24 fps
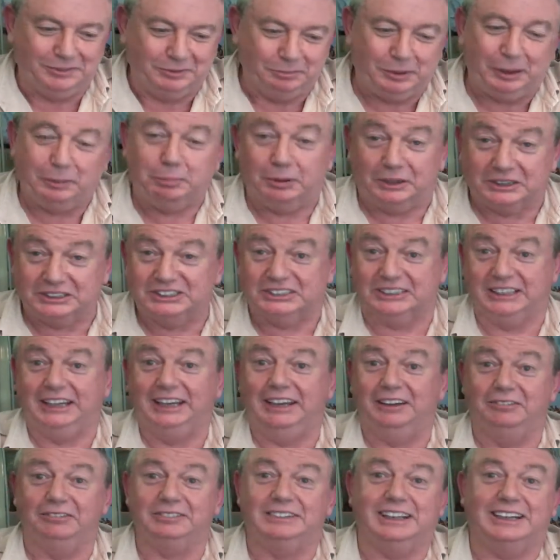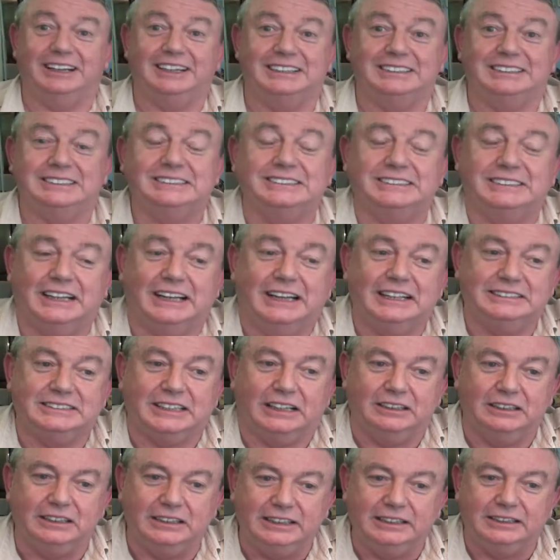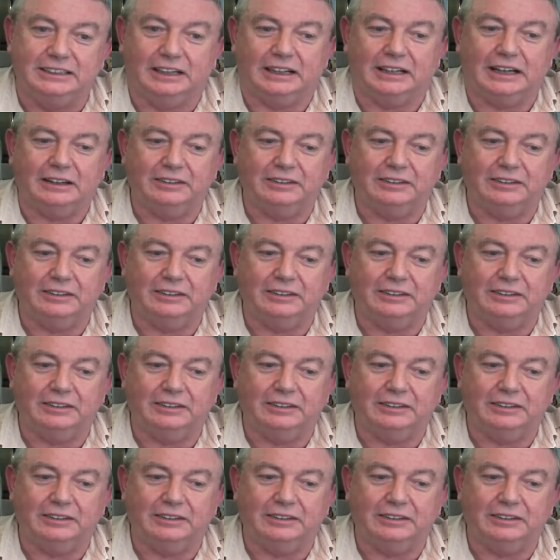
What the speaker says: be perceived as a leader.